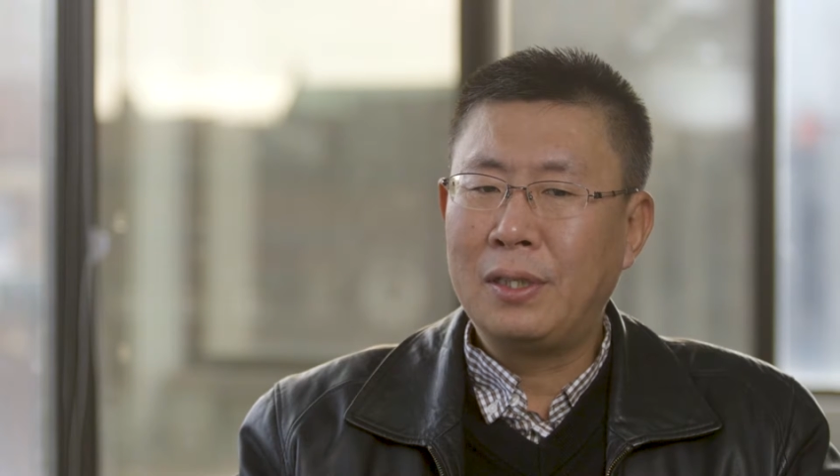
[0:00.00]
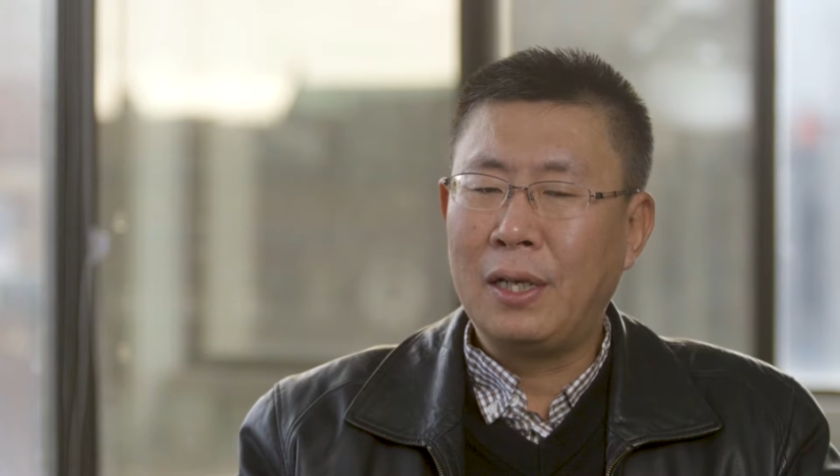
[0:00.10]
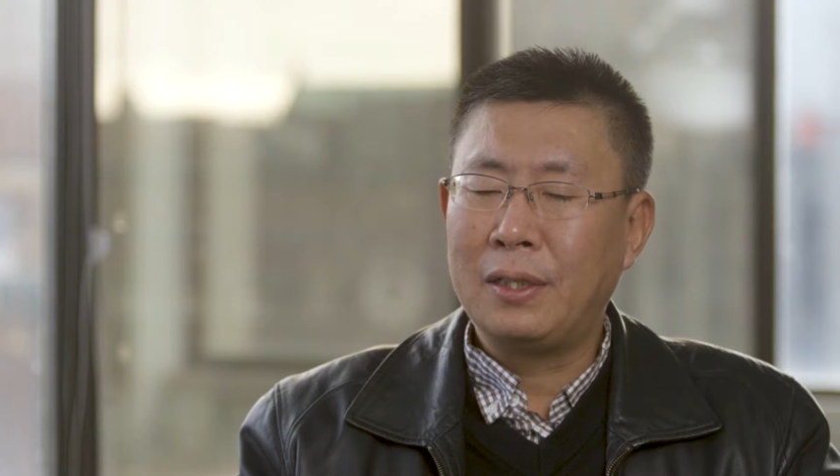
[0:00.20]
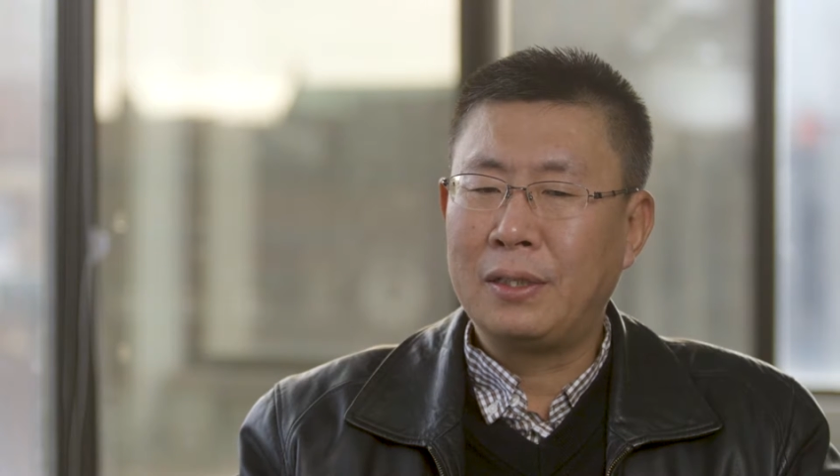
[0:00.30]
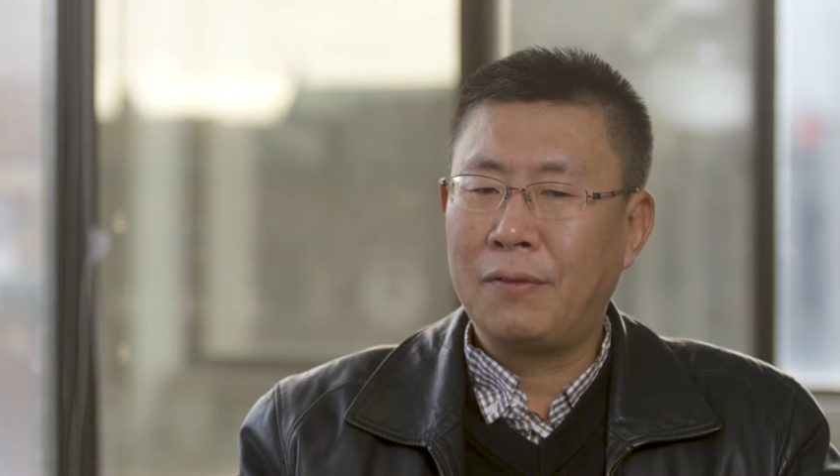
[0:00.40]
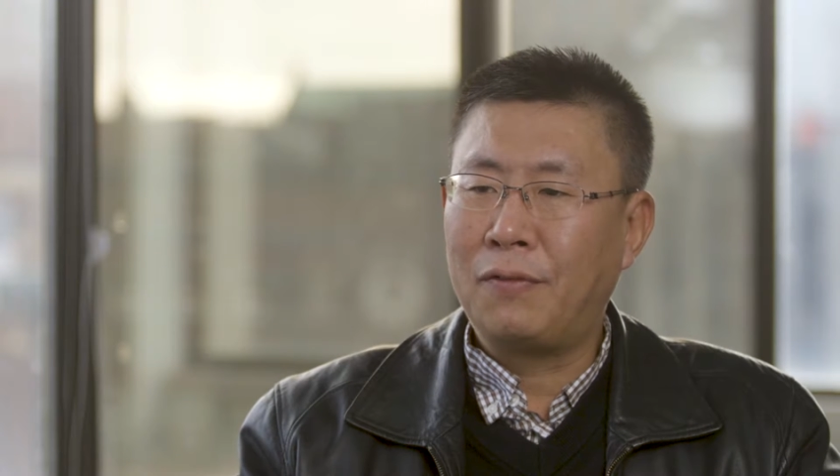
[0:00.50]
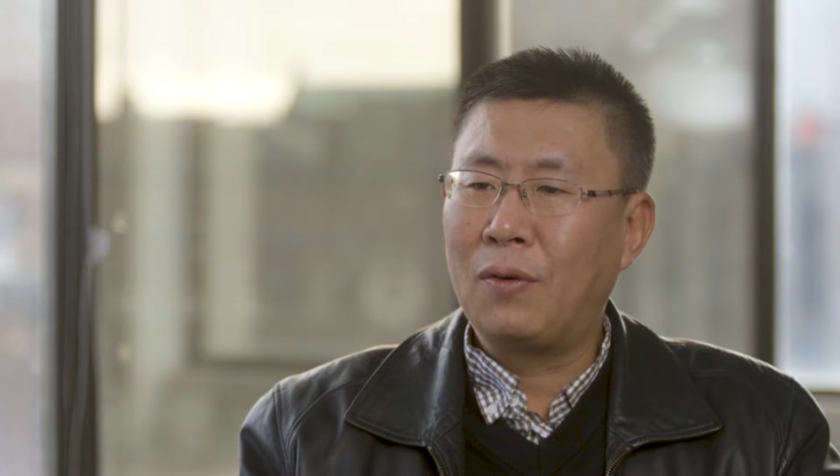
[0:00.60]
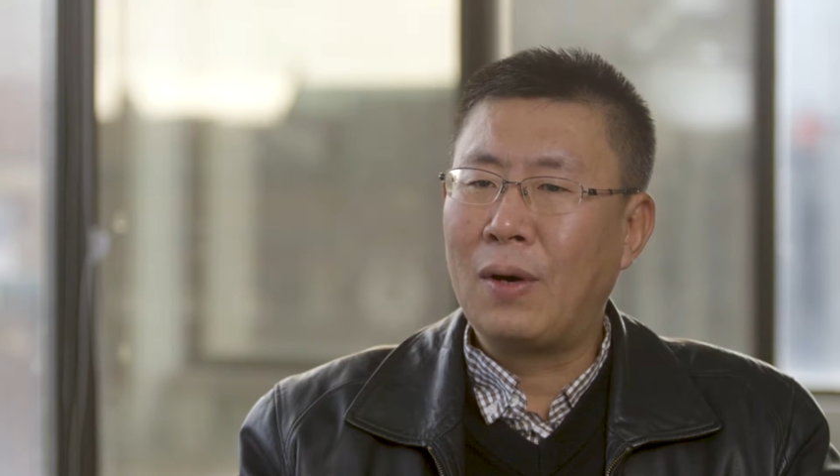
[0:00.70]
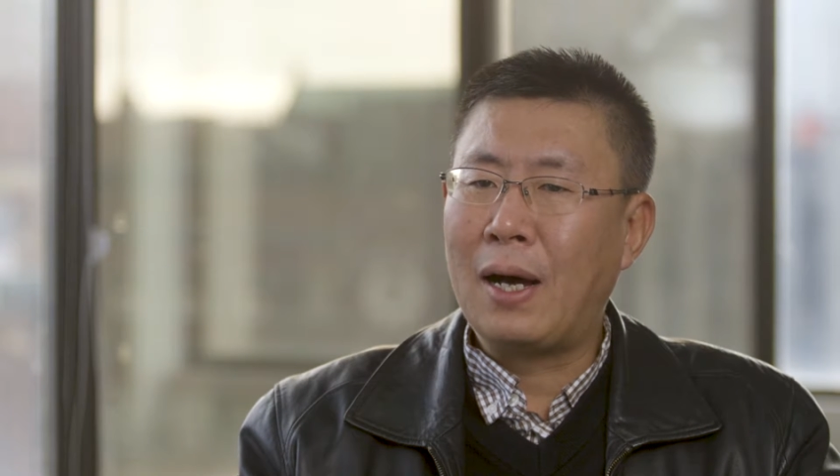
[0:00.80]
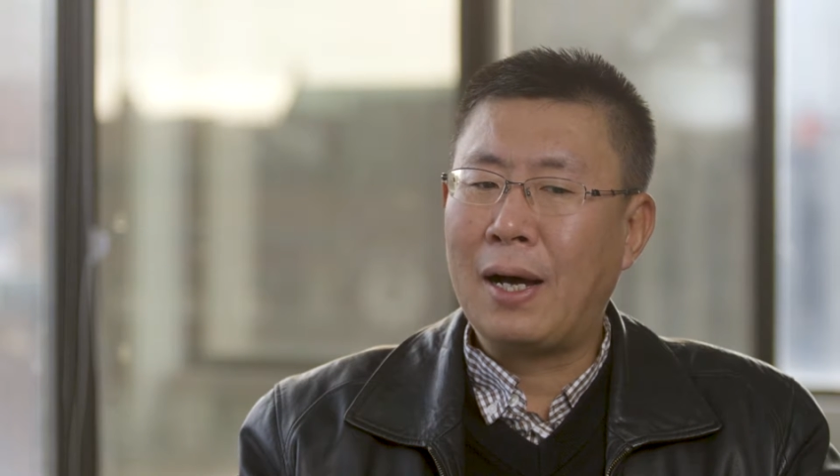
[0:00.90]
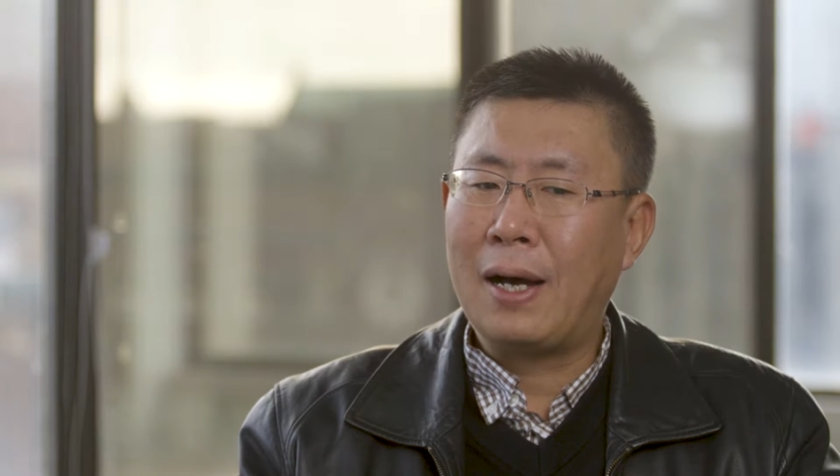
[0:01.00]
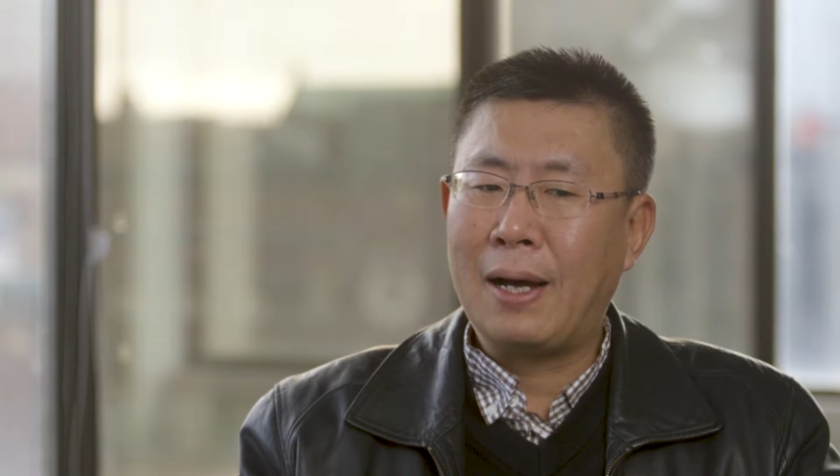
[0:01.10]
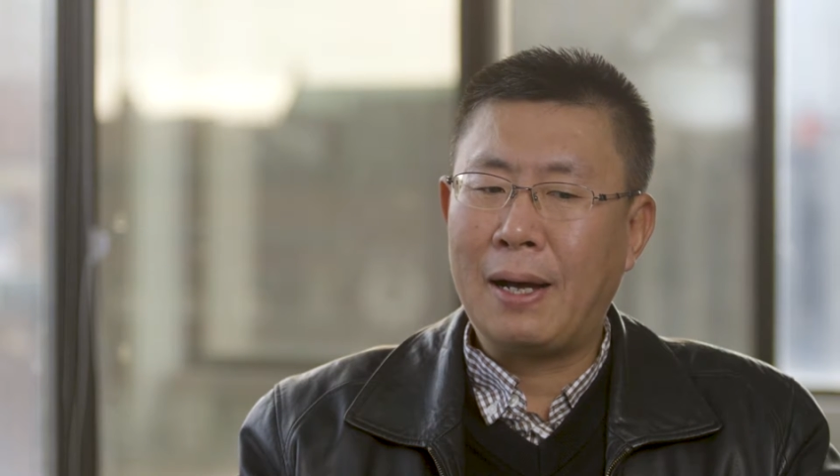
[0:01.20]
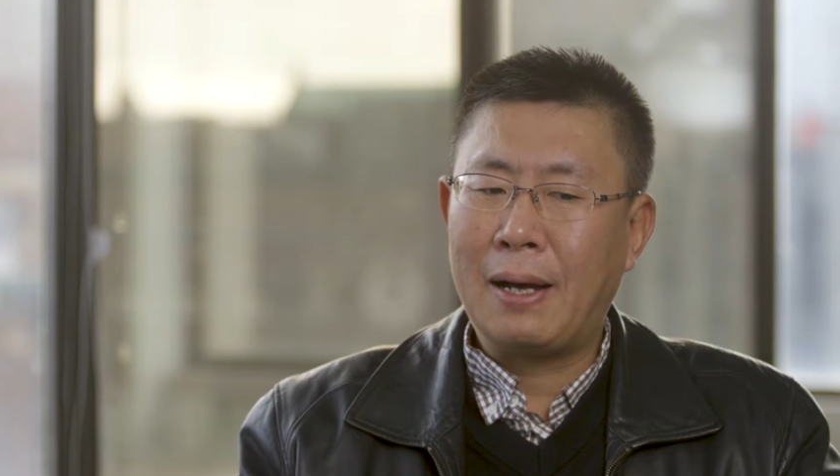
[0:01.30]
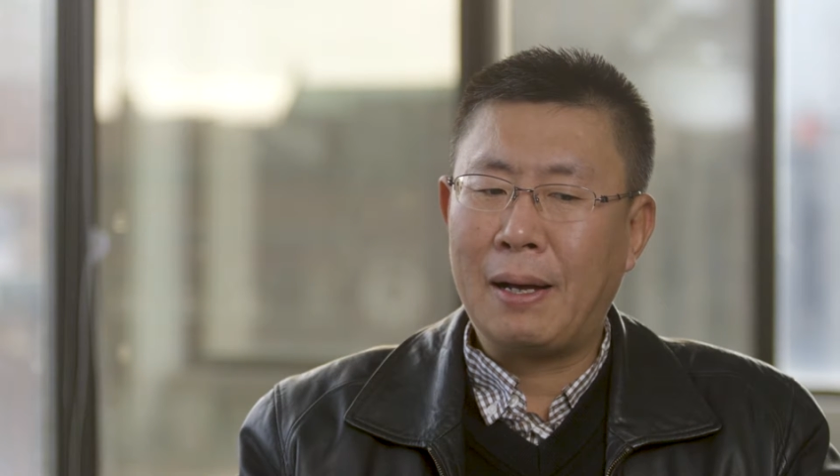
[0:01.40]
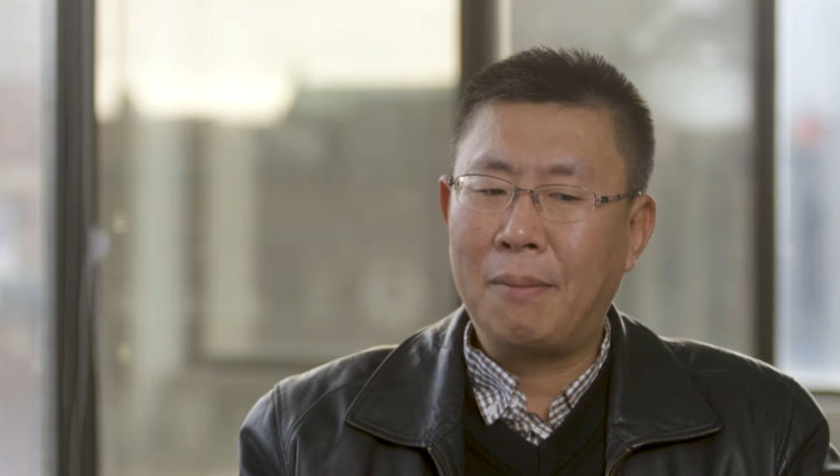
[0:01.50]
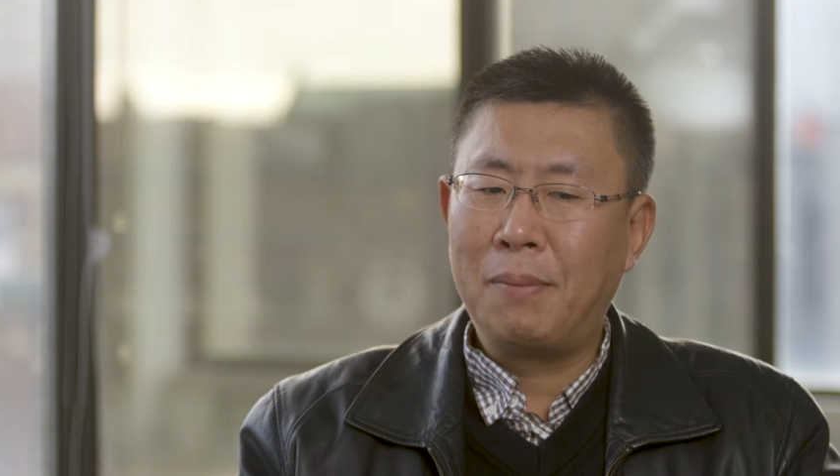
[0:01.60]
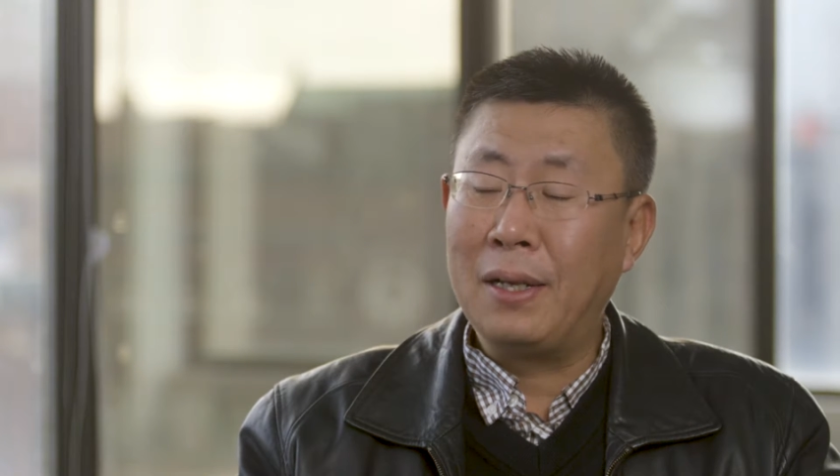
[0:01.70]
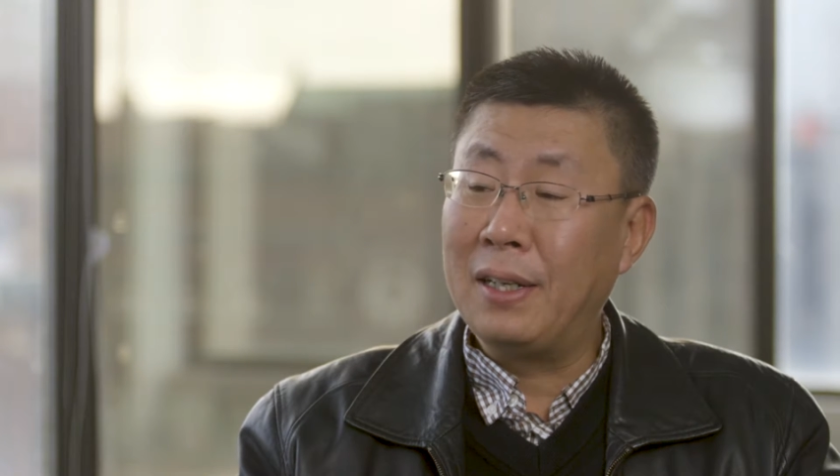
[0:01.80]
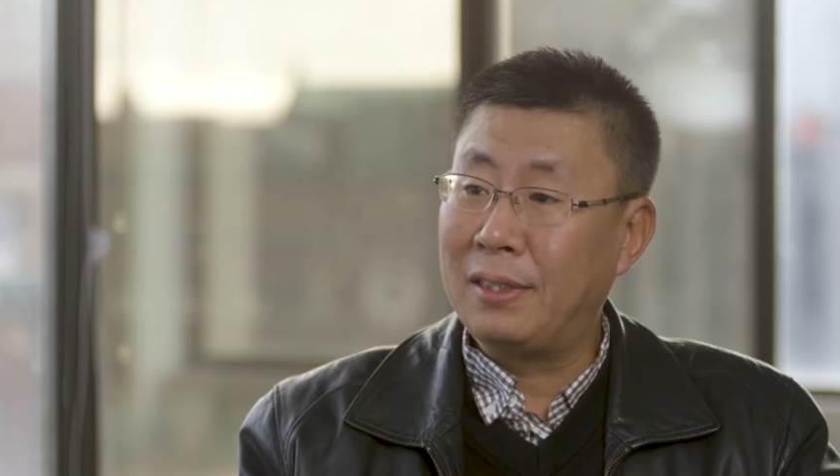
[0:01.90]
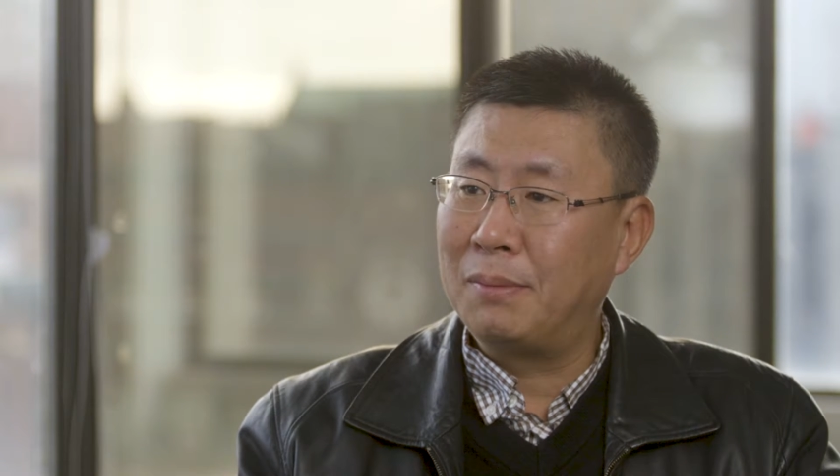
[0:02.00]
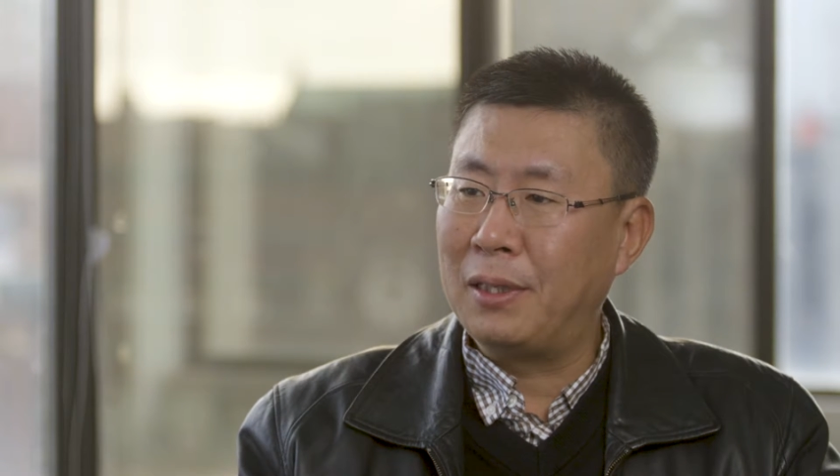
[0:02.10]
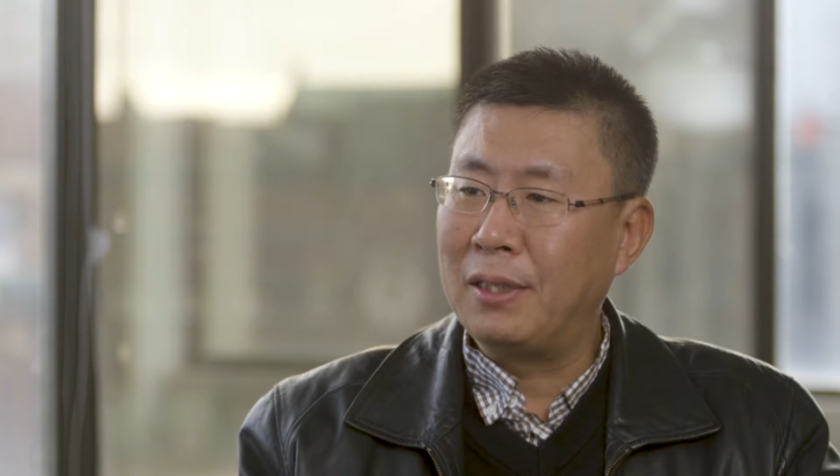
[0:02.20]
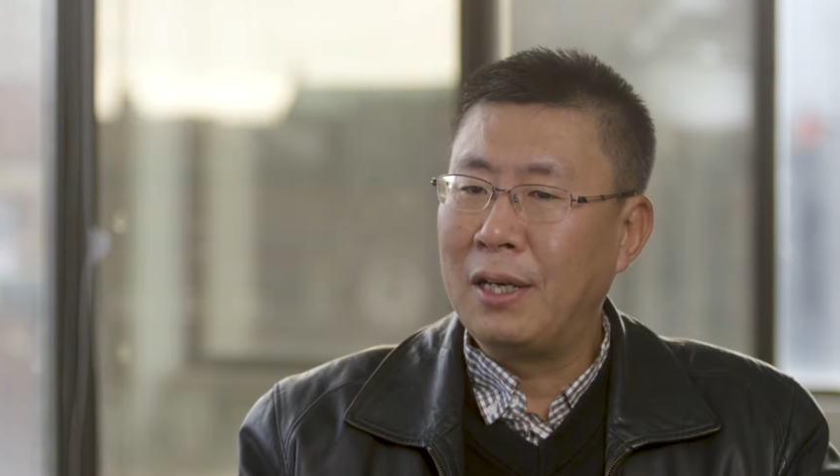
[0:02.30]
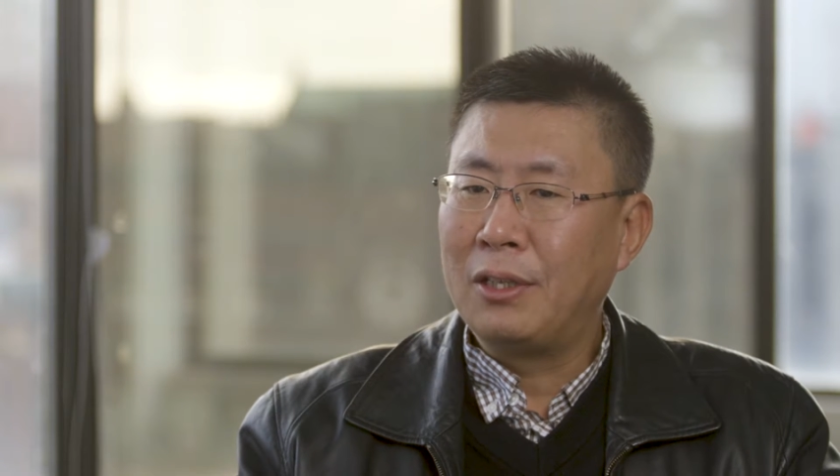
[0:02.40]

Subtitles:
things for a businessman,